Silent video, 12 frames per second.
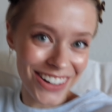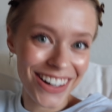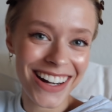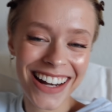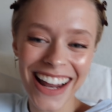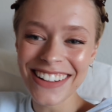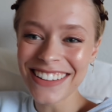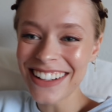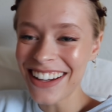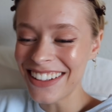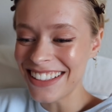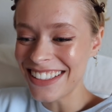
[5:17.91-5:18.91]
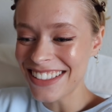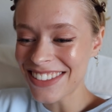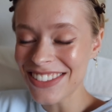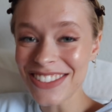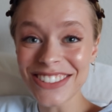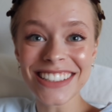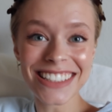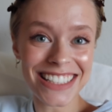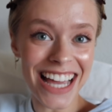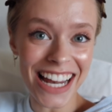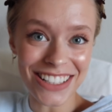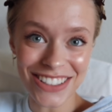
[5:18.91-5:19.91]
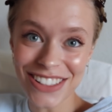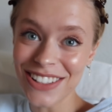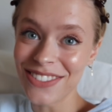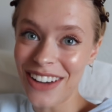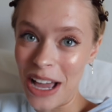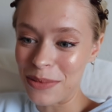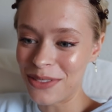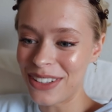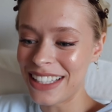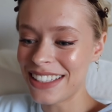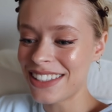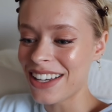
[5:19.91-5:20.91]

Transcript: And I don't know, it just was really attached to the vibe of it.